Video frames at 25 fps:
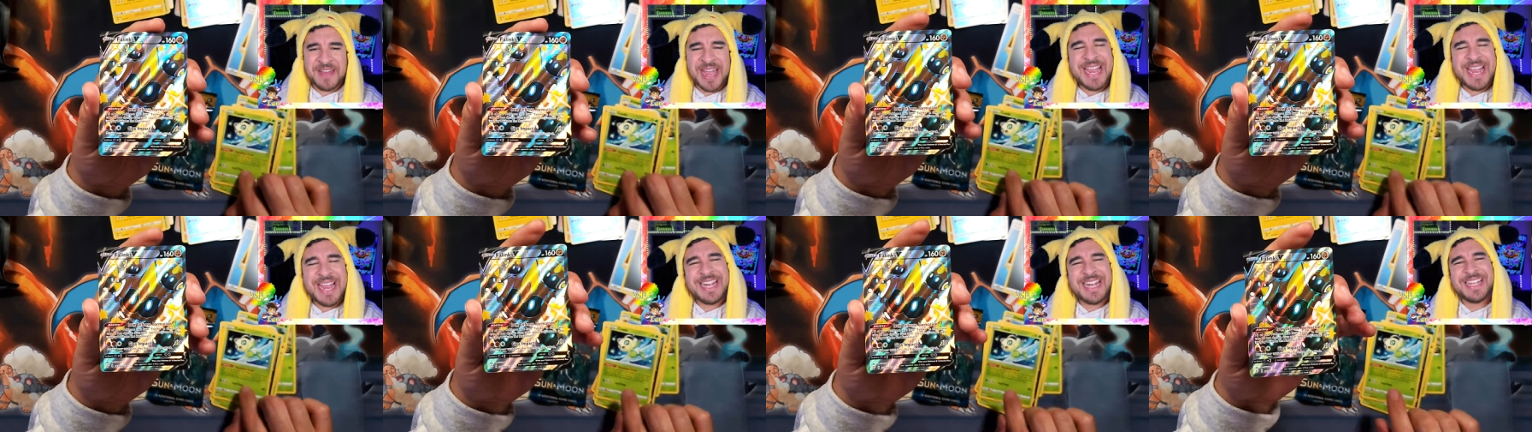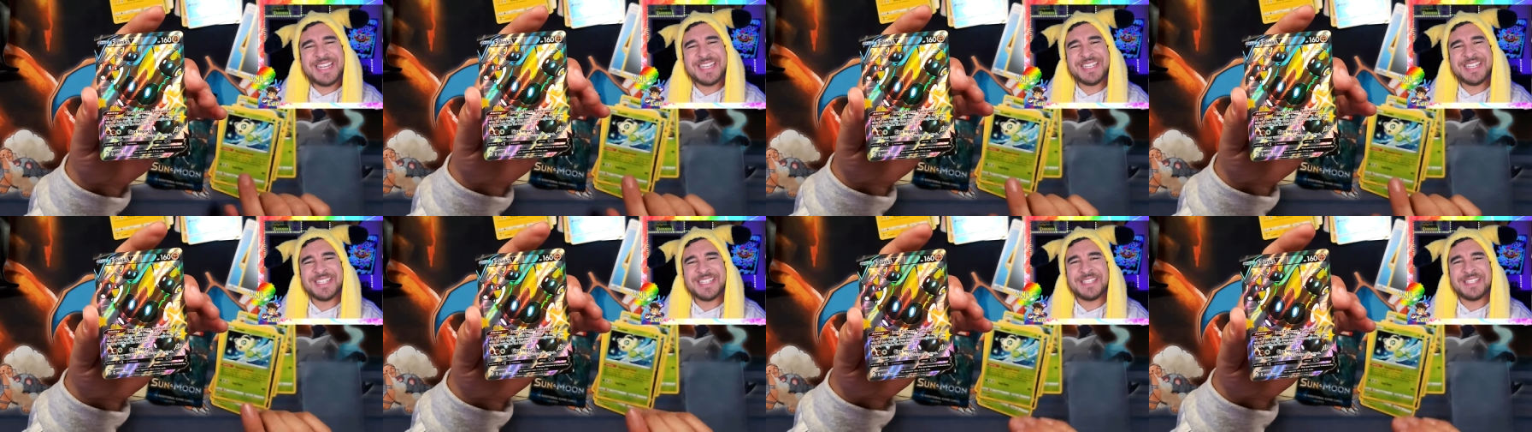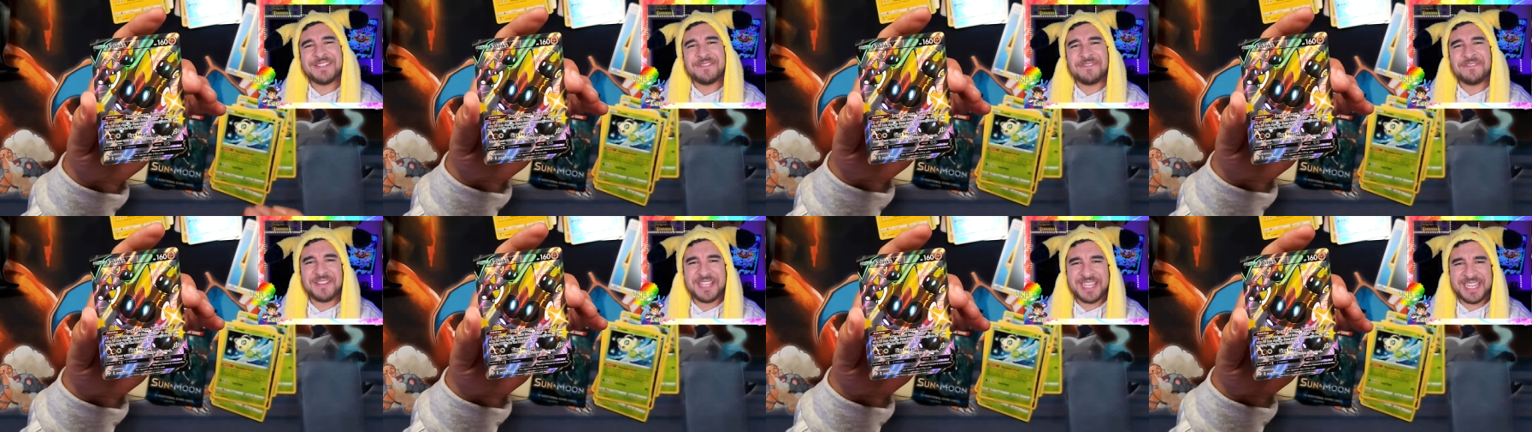
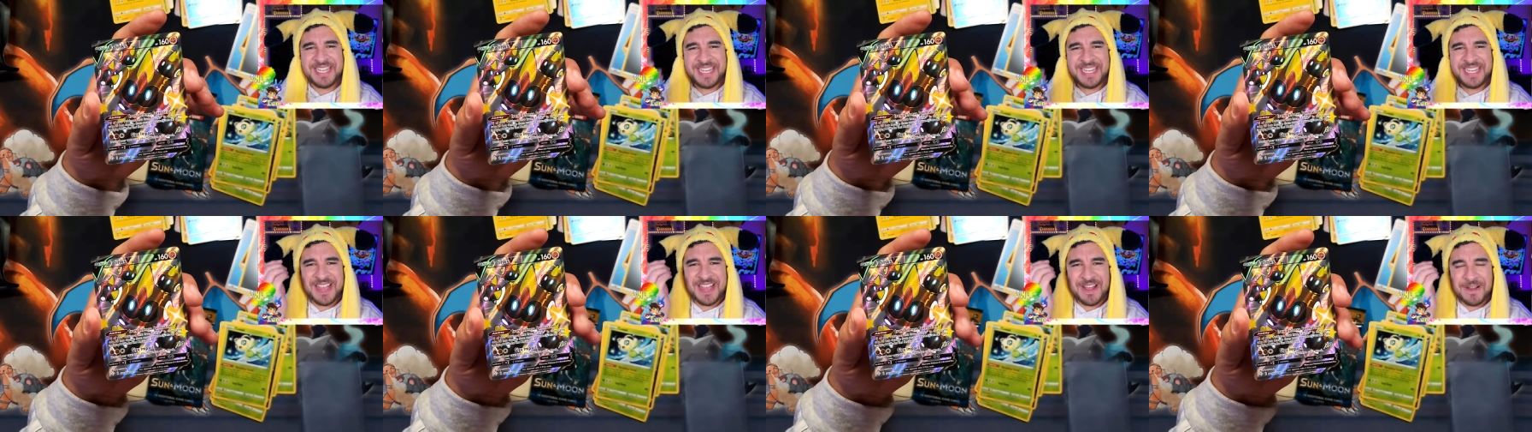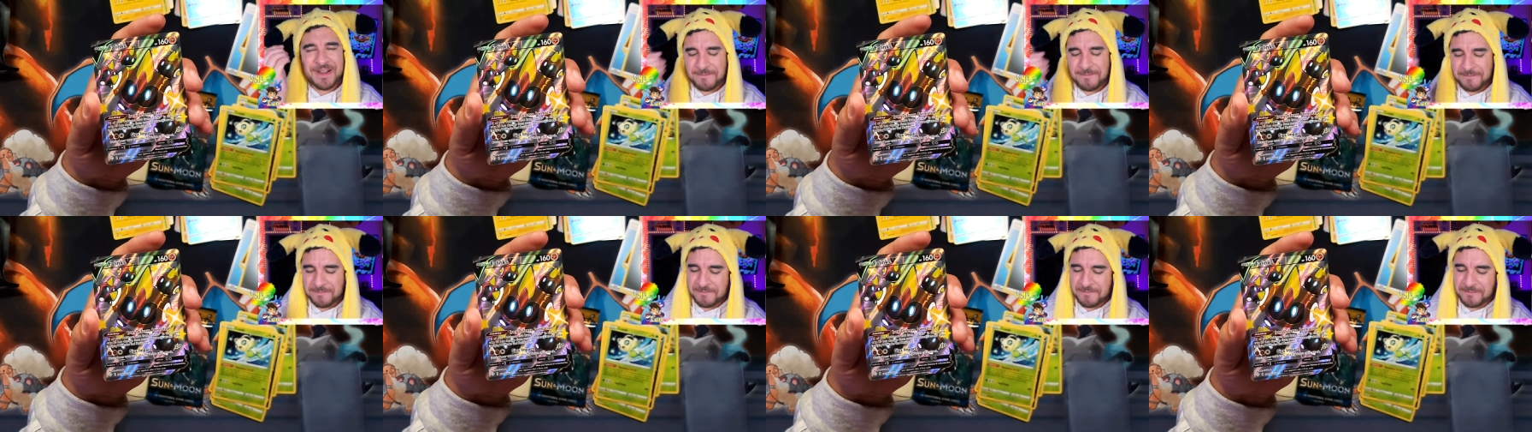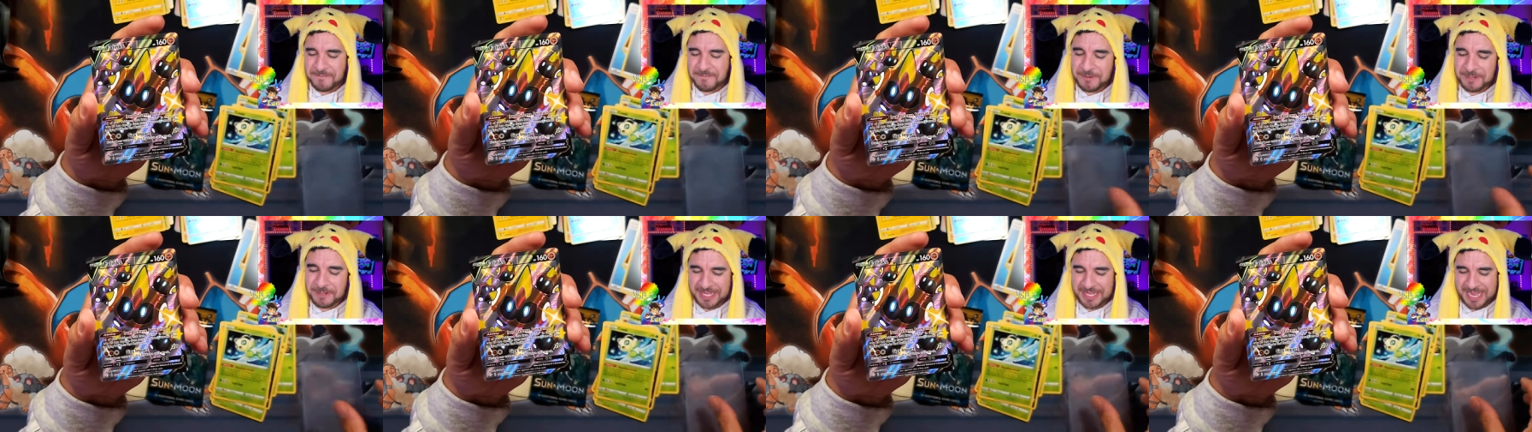Falinks V
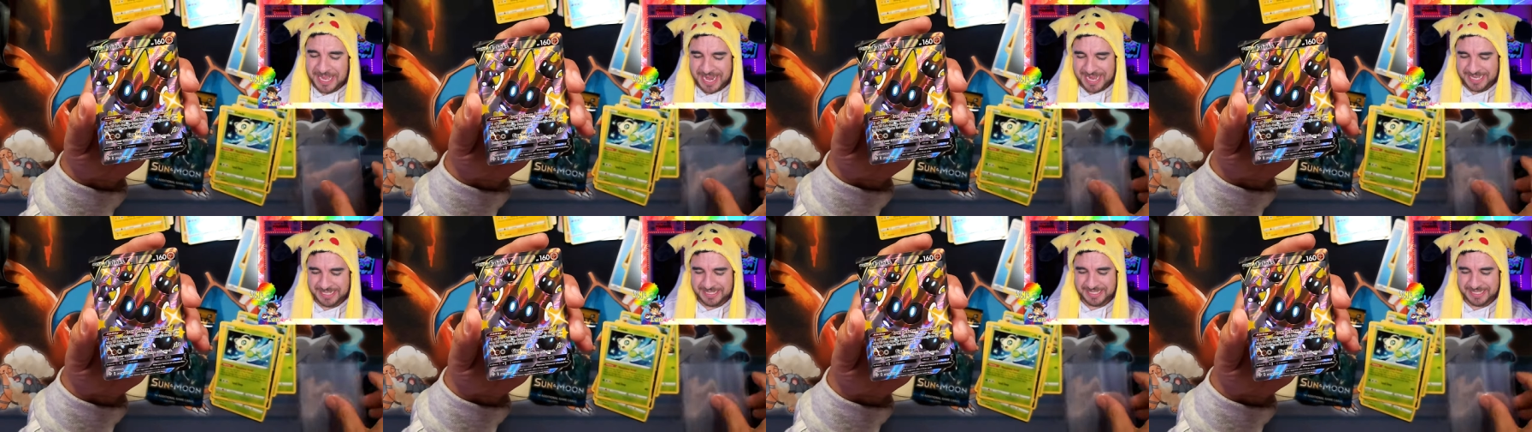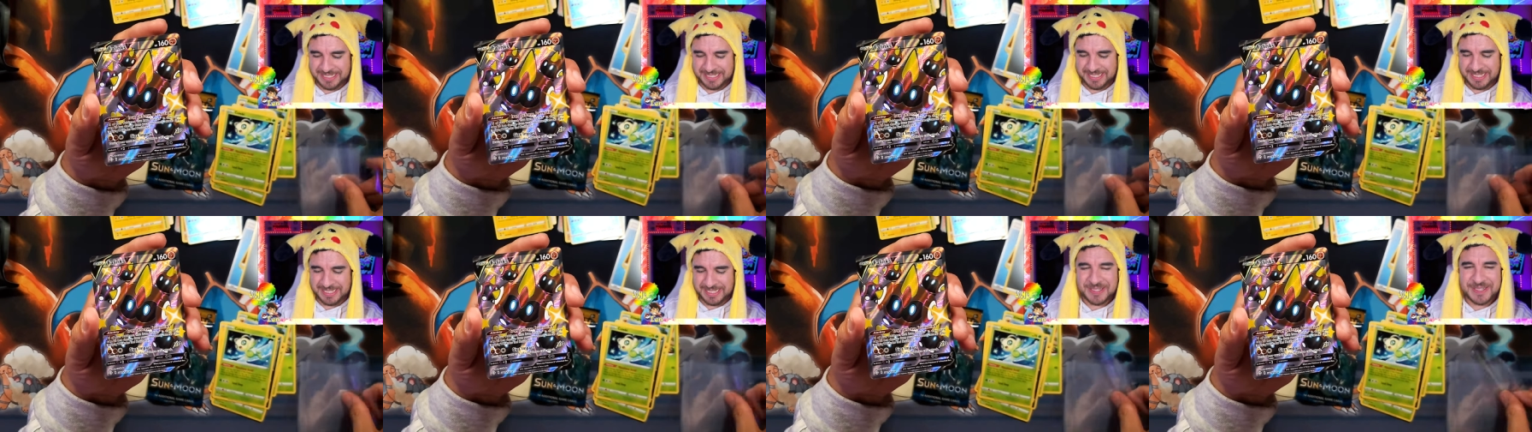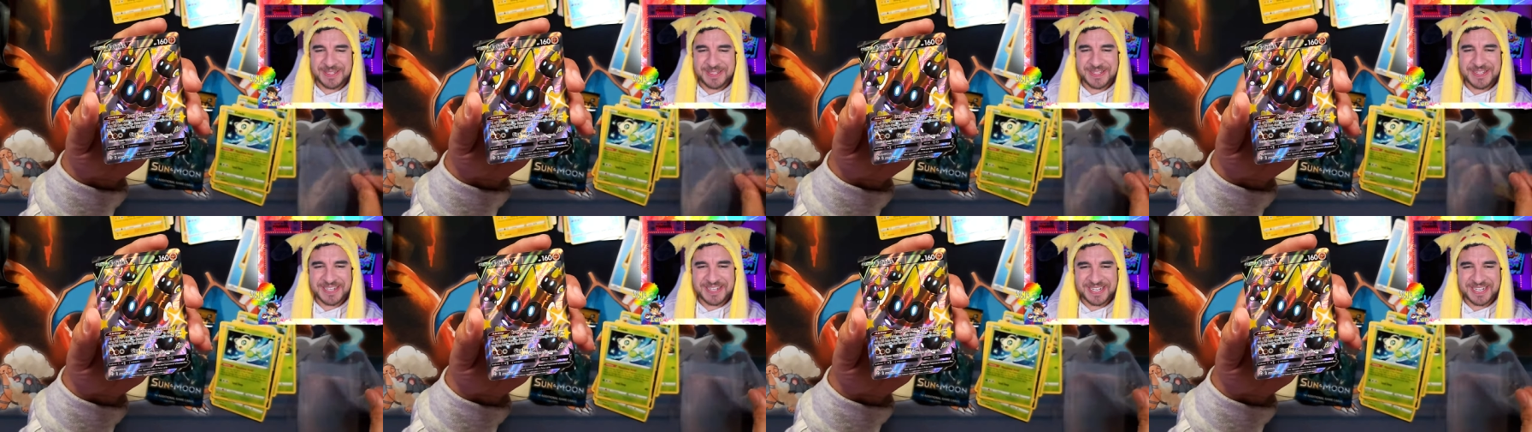full arts.
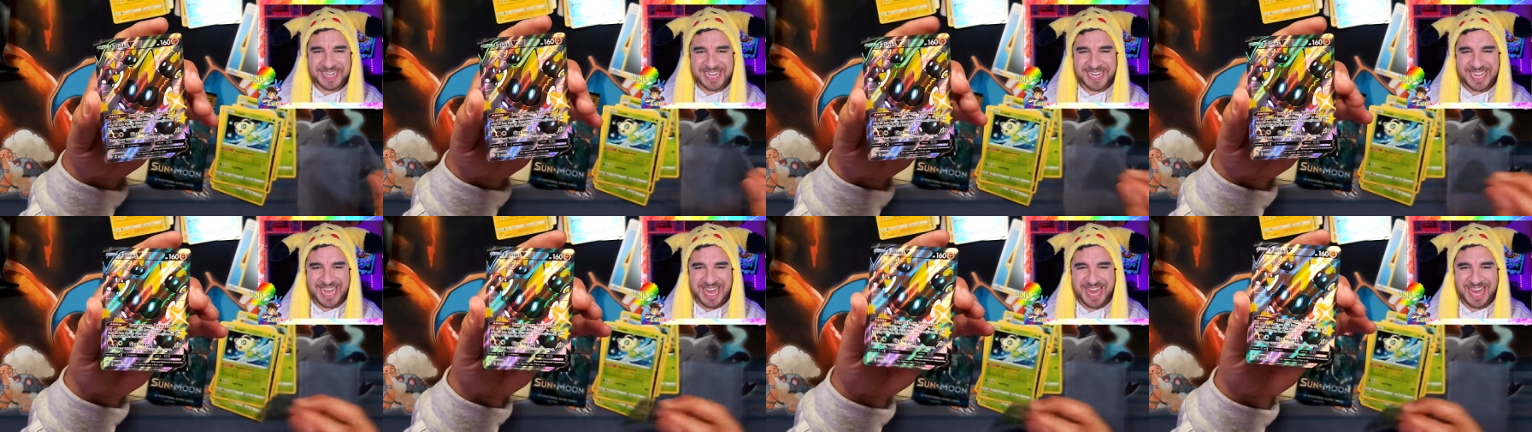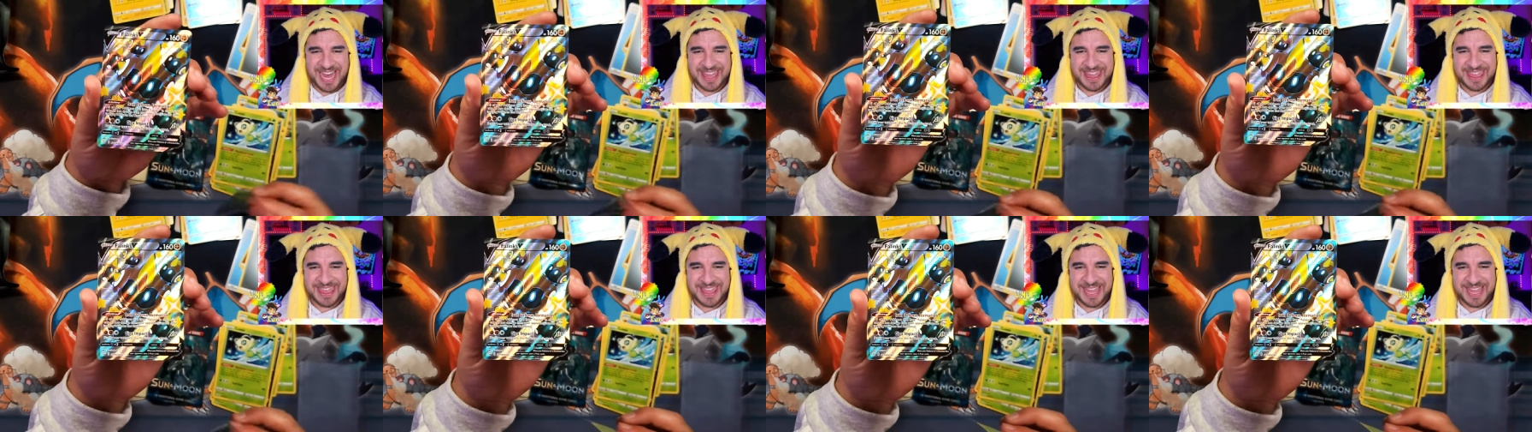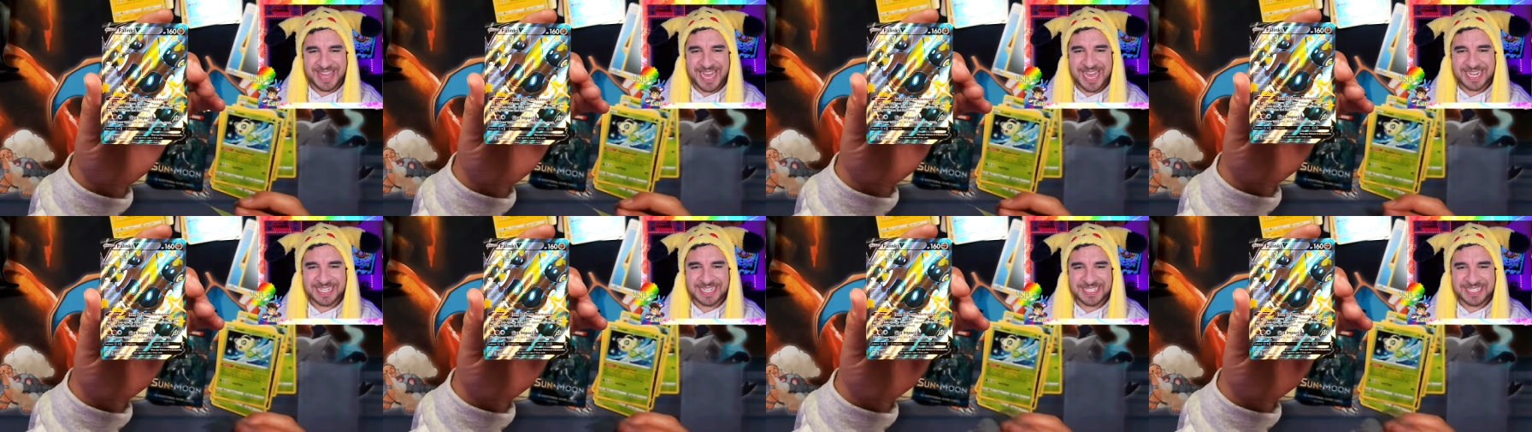Look at
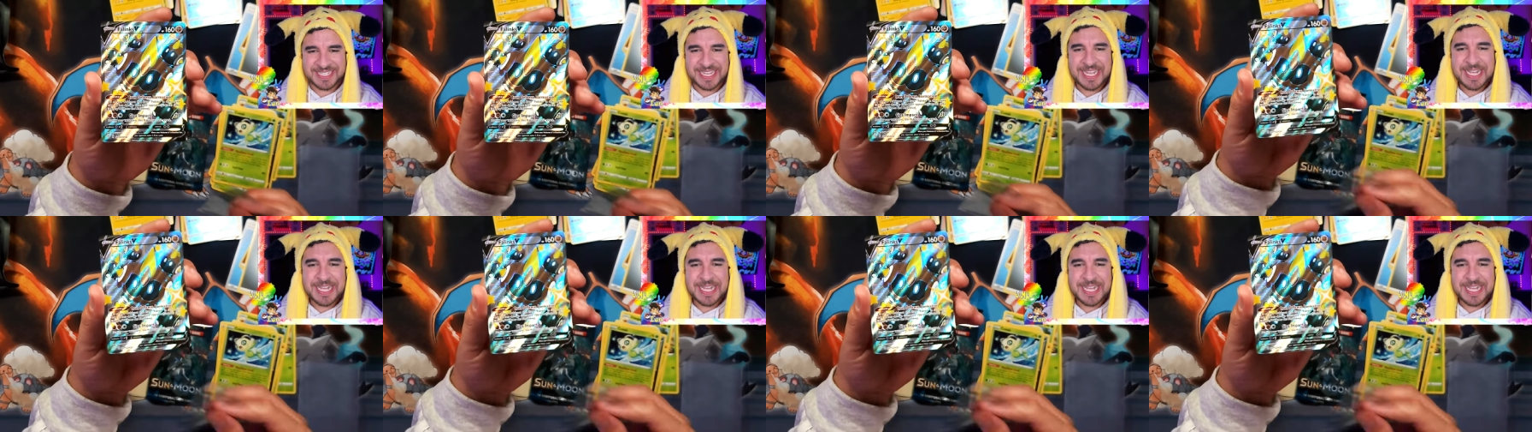that.